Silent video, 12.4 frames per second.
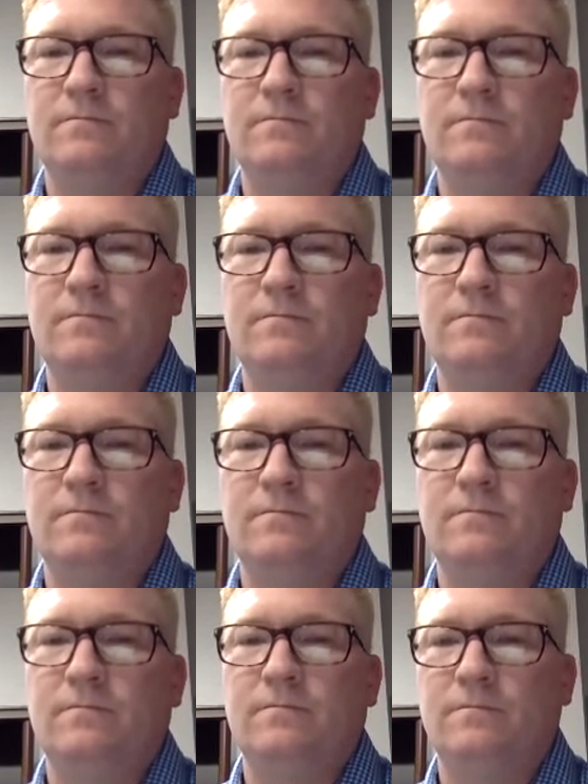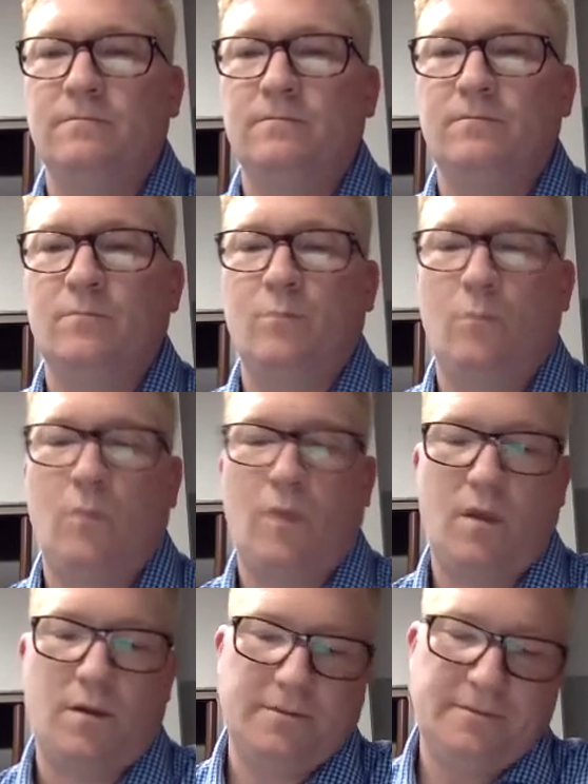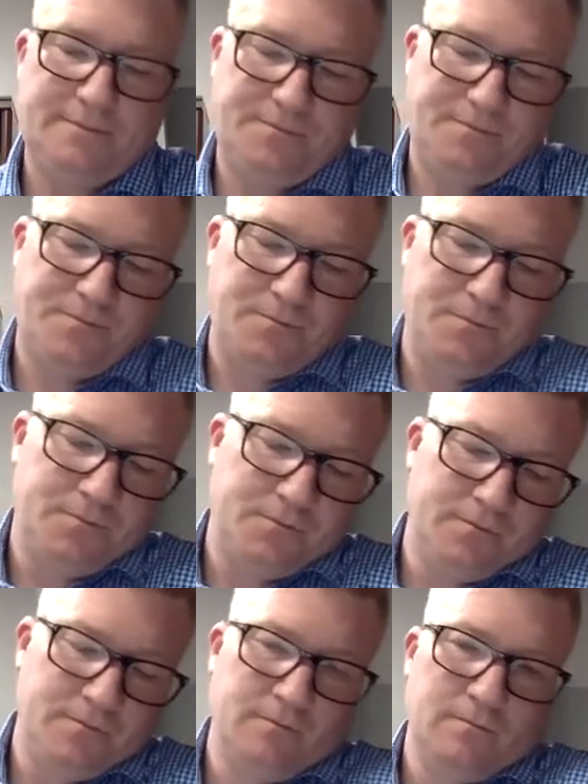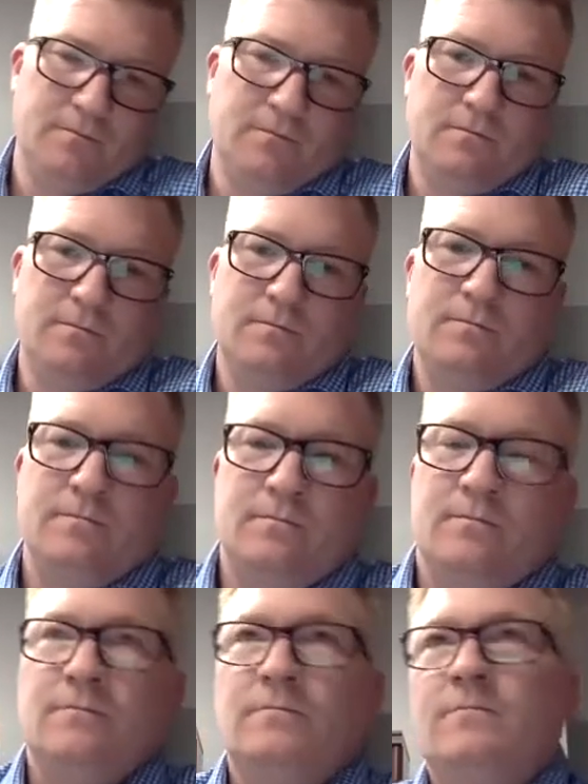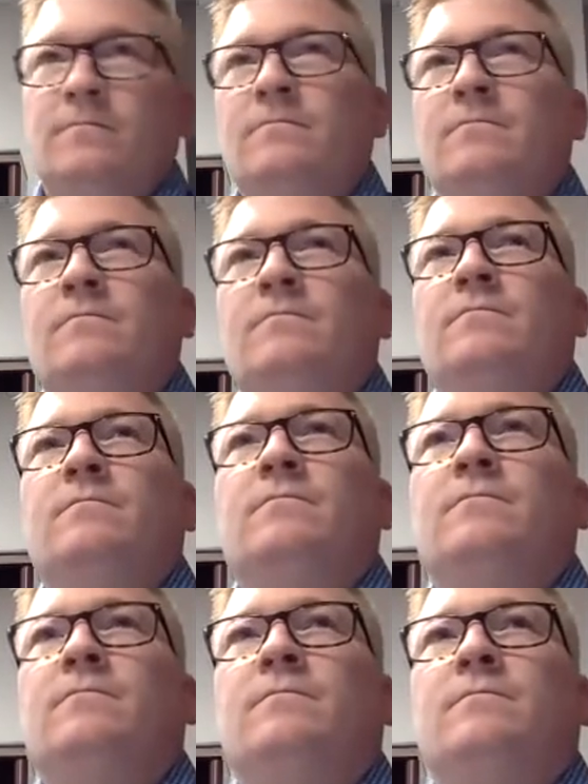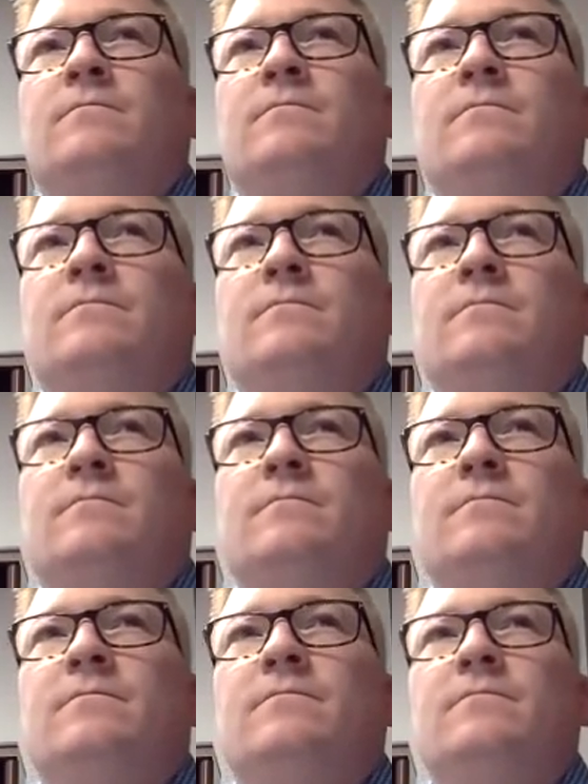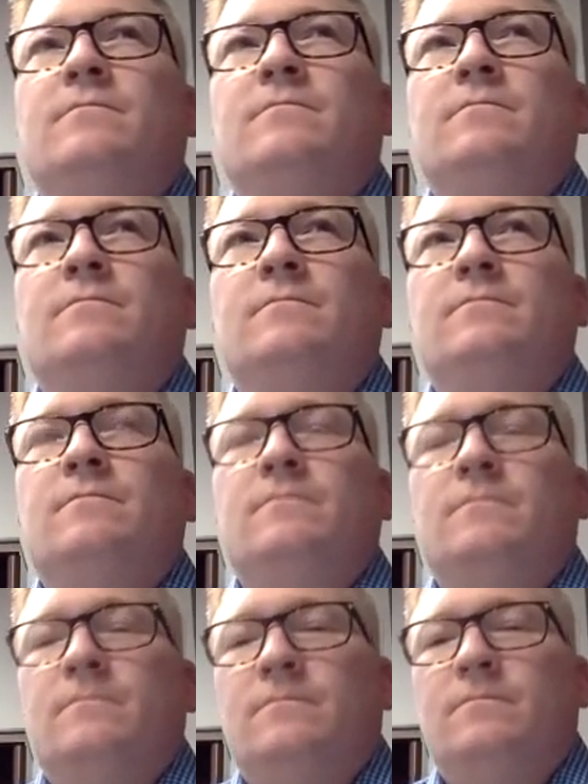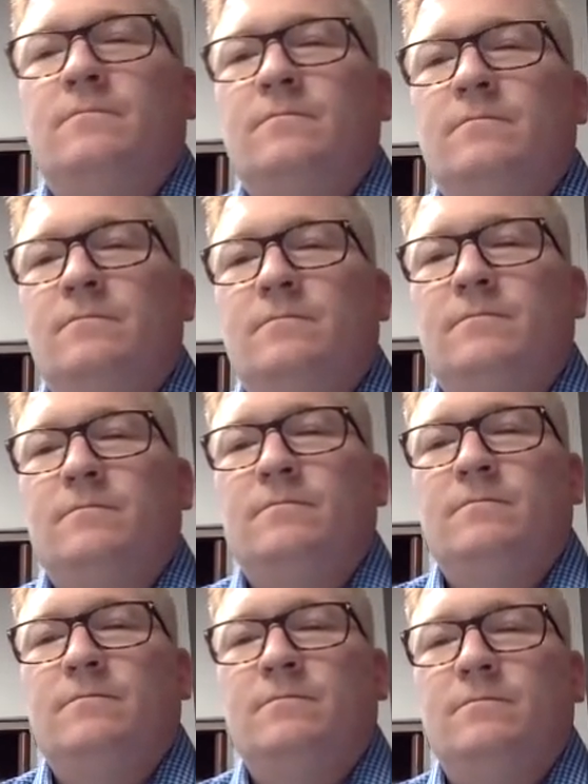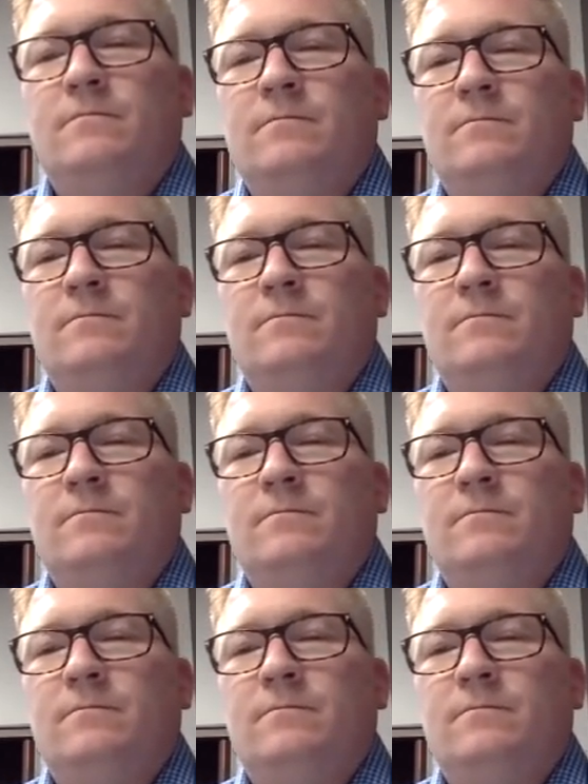The person shown says nothing.